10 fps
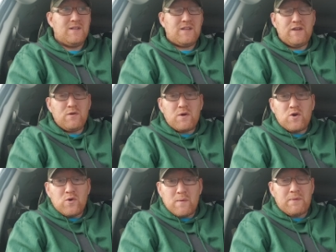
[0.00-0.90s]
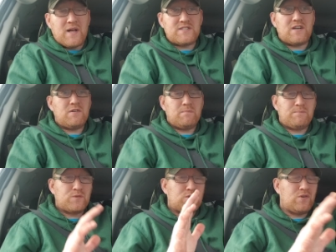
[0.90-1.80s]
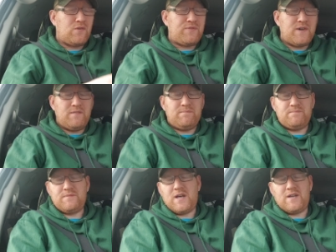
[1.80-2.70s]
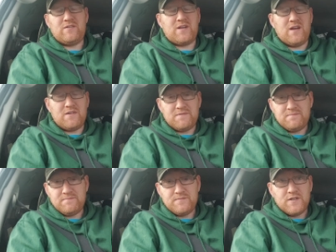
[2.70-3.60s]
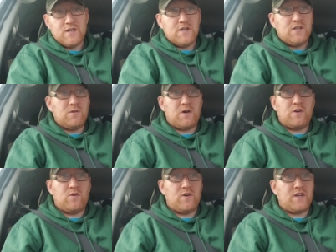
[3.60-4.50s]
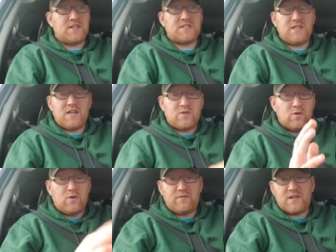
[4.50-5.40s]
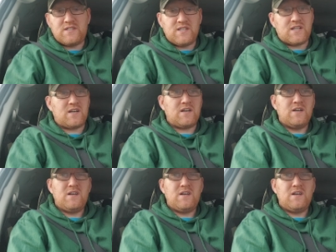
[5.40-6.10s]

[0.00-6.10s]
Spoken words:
Oh, you want to own a Blazer? Go for it. I don't care. You want to own a Seiko over a Tika?